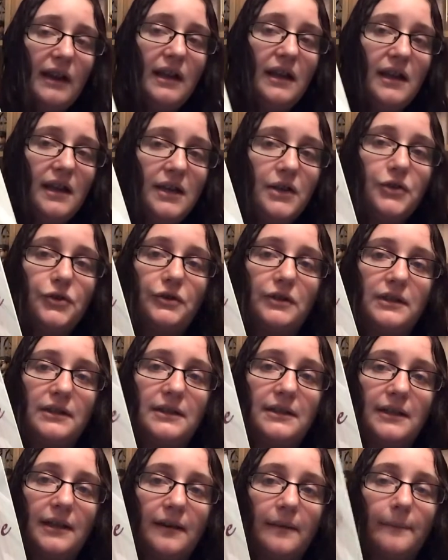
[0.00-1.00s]
Very
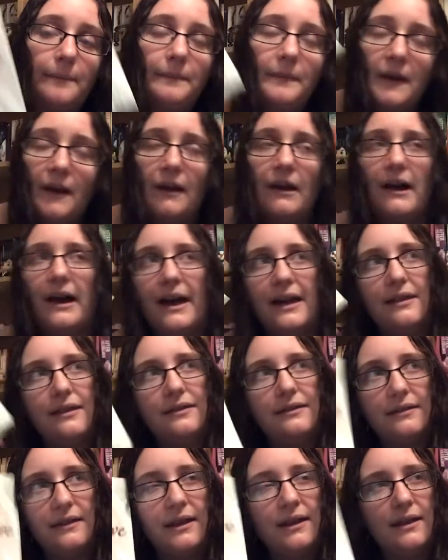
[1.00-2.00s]
interesting.
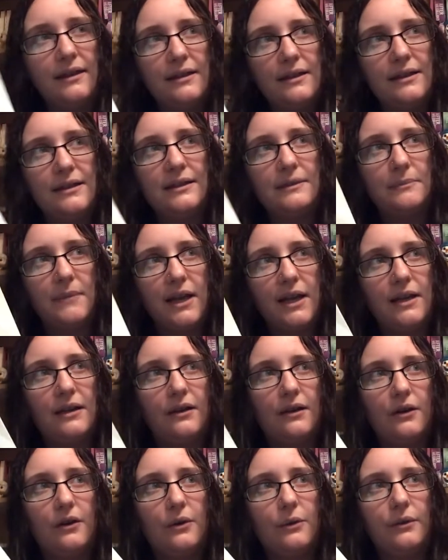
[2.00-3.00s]
I think this
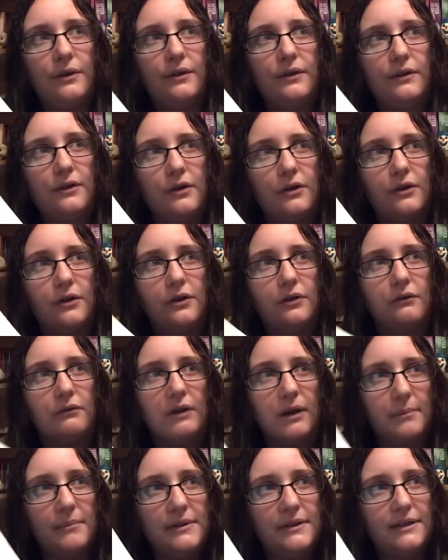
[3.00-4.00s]
might go with
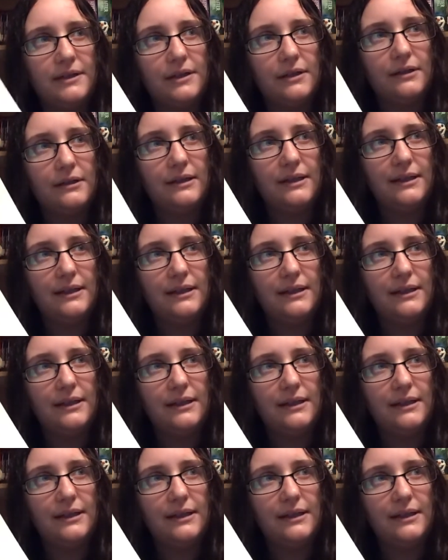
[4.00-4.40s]
her Corrupt